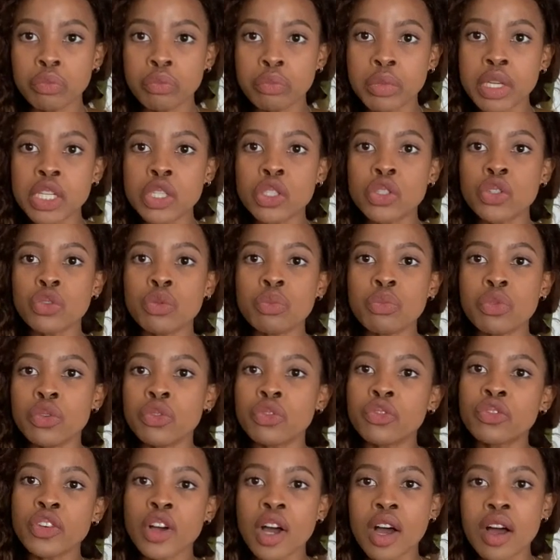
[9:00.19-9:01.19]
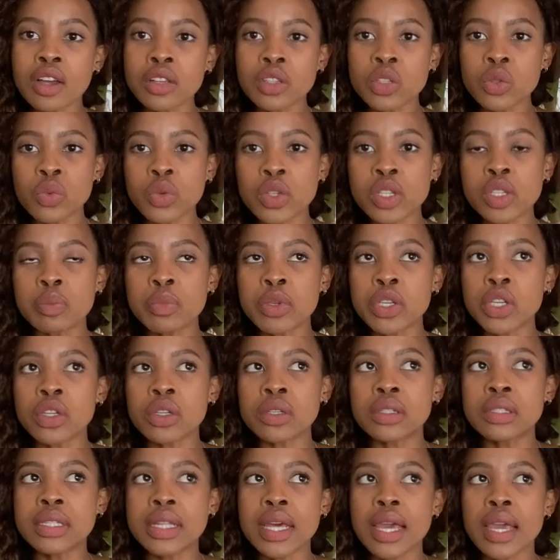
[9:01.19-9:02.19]
me to move fast was
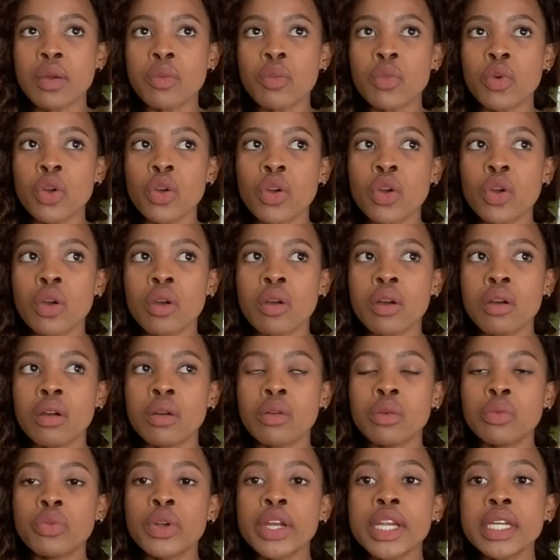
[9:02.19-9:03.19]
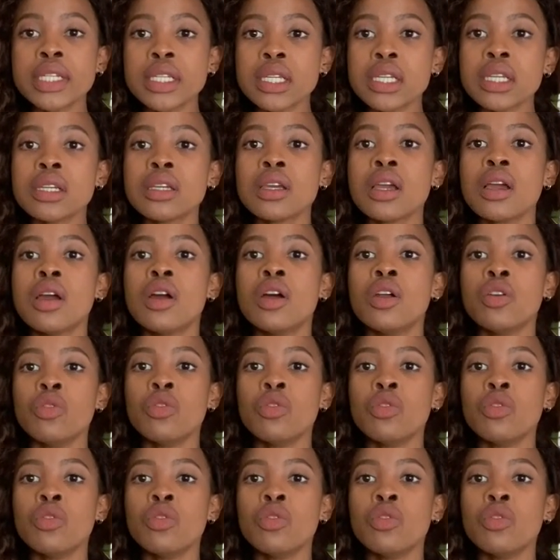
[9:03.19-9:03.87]
because they were already